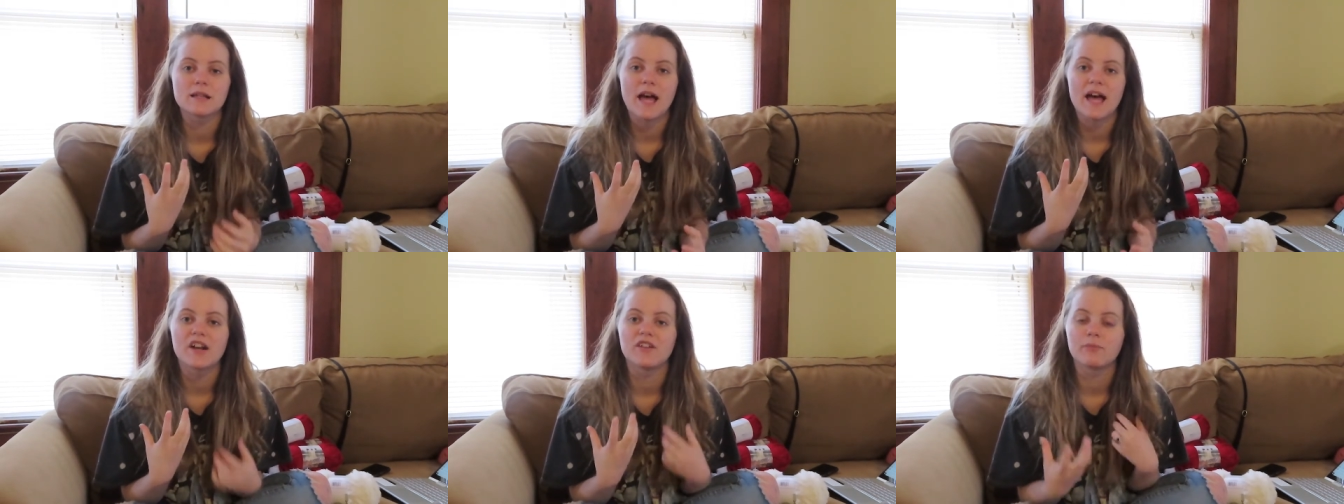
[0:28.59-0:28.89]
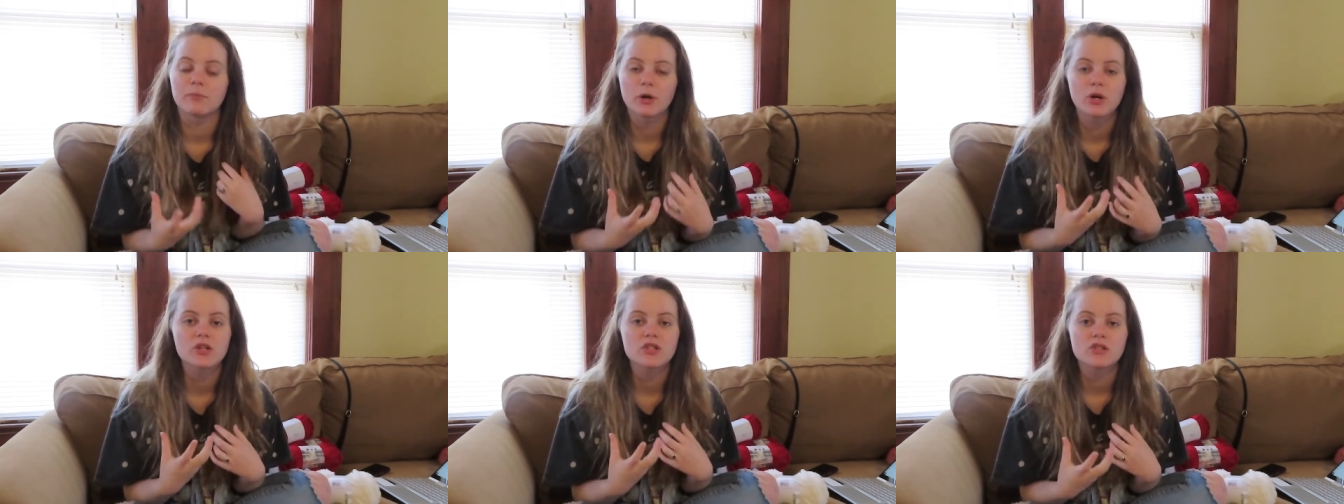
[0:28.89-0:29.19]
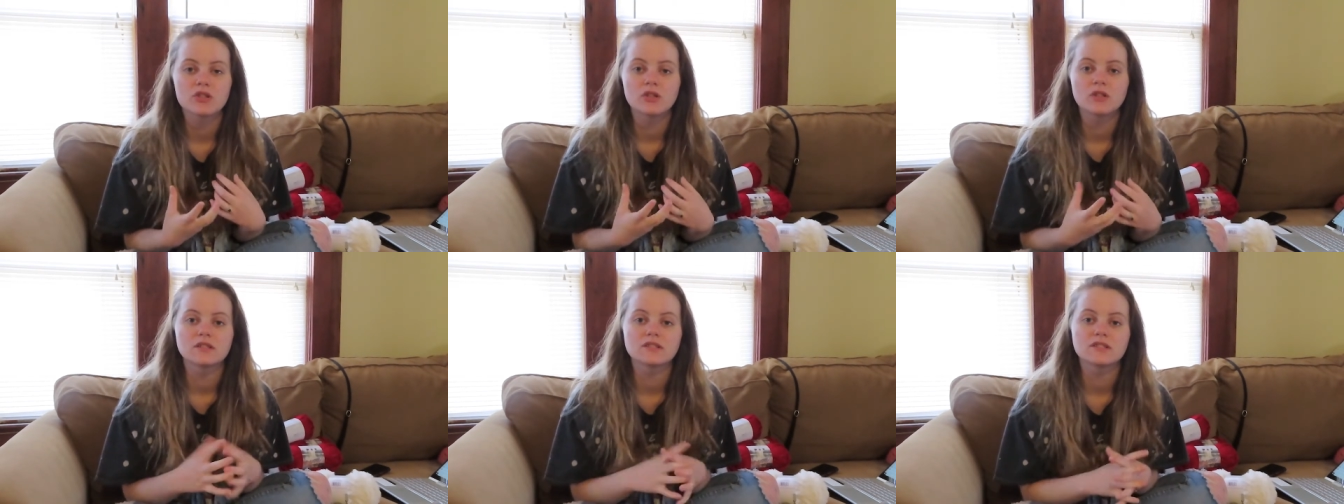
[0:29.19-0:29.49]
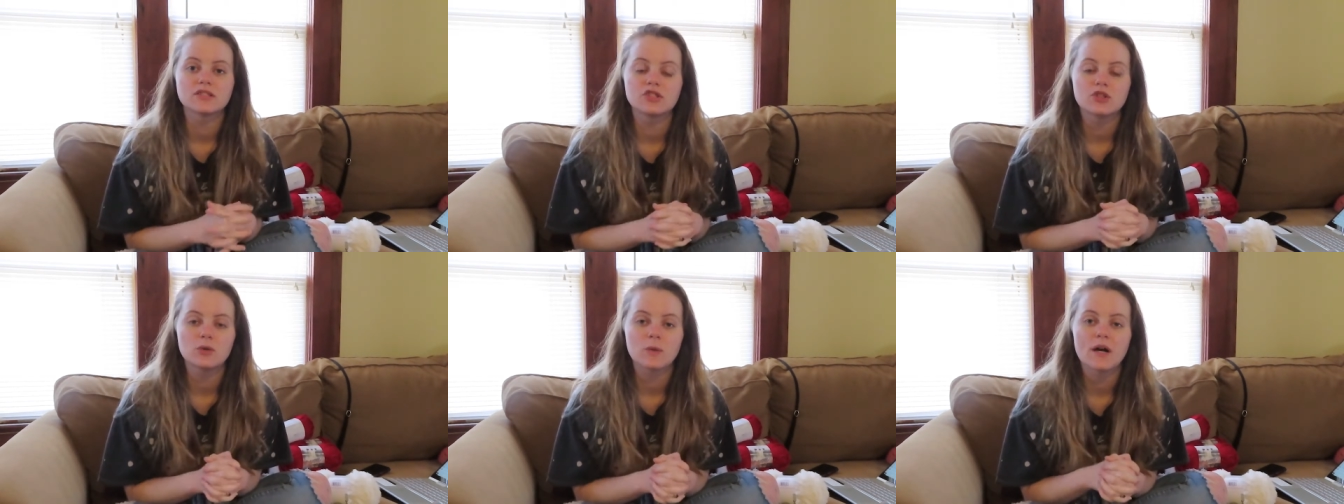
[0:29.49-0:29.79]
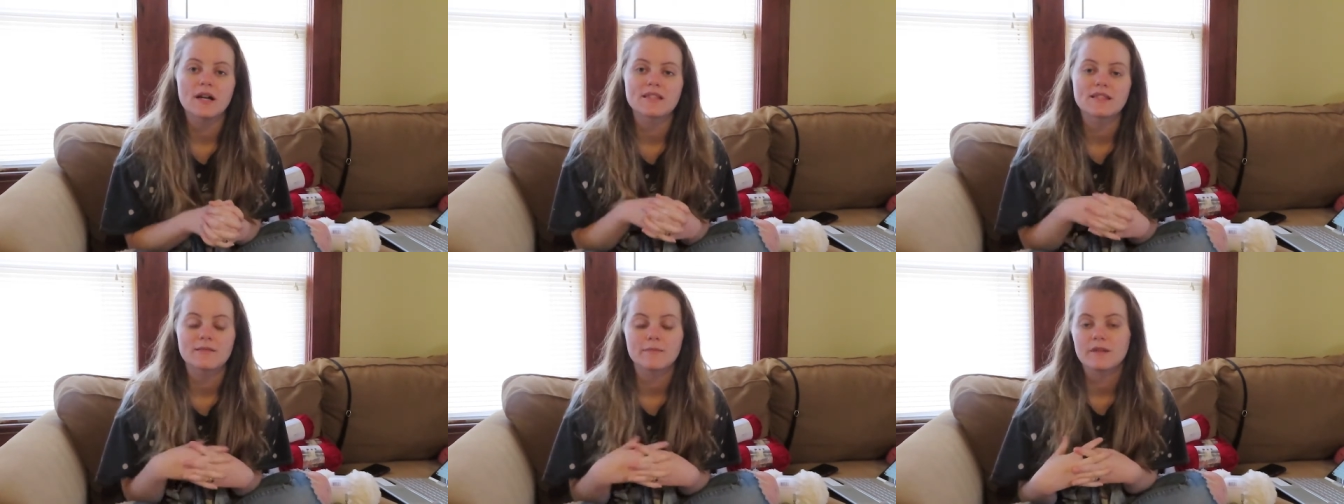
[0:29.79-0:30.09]
kind of personal to
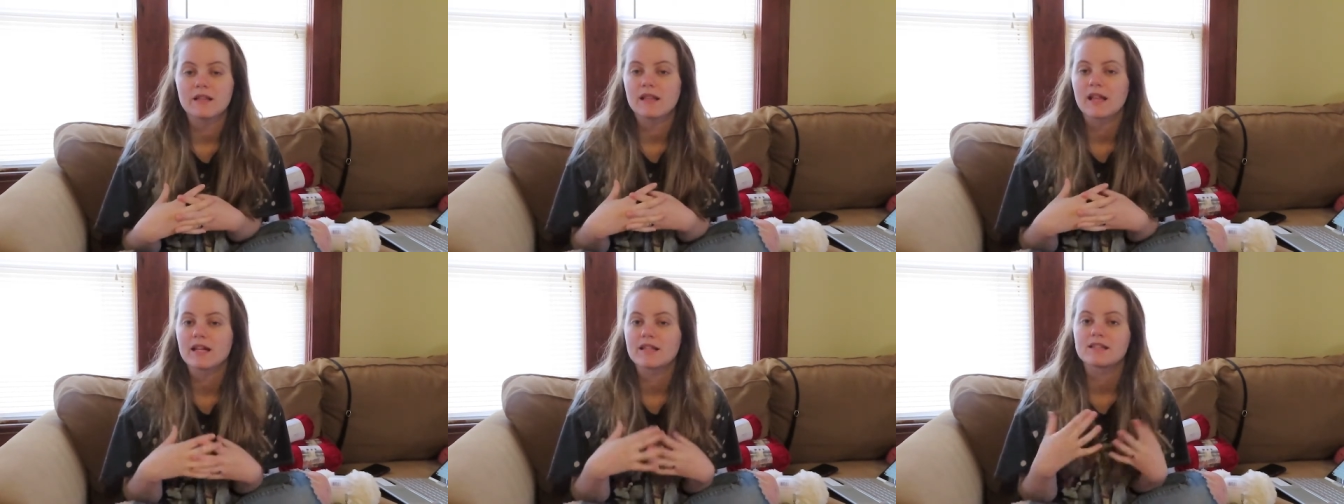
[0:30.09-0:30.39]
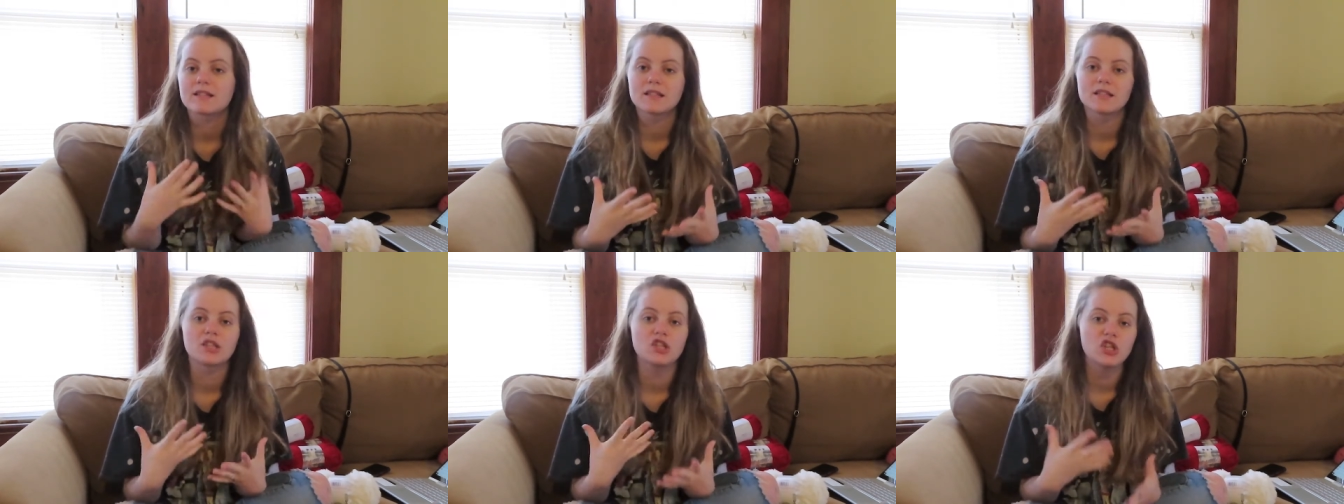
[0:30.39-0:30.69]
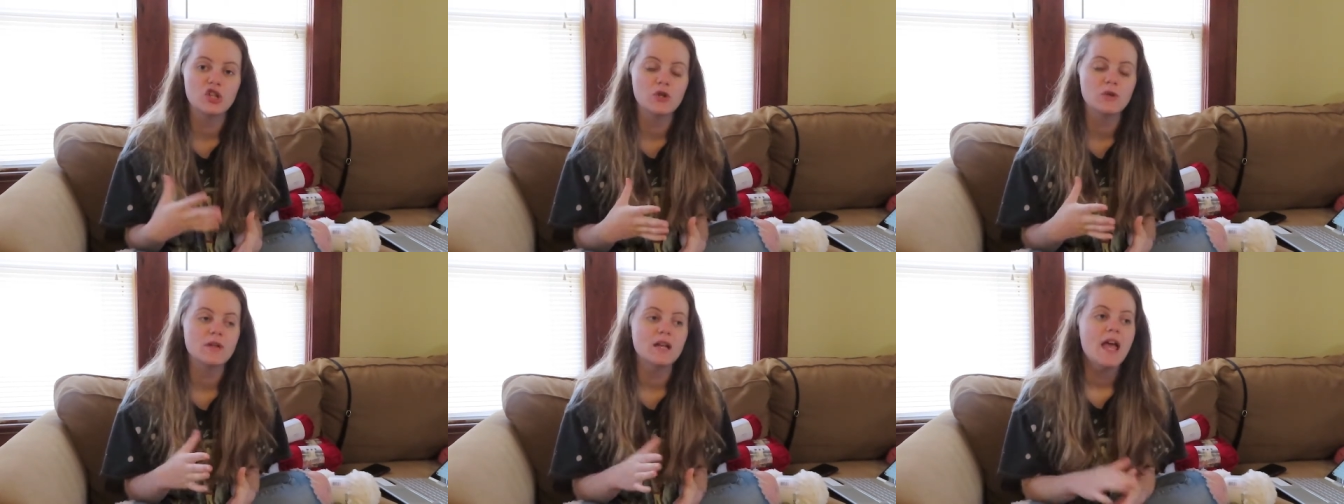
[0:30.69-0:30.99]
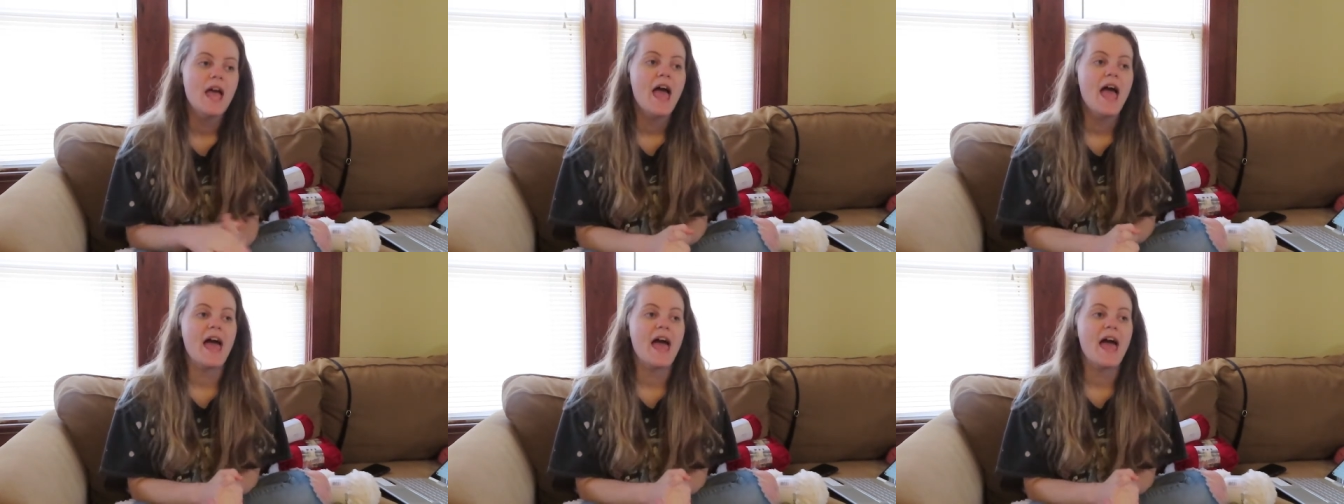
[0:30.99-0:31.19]
us, something that is cute.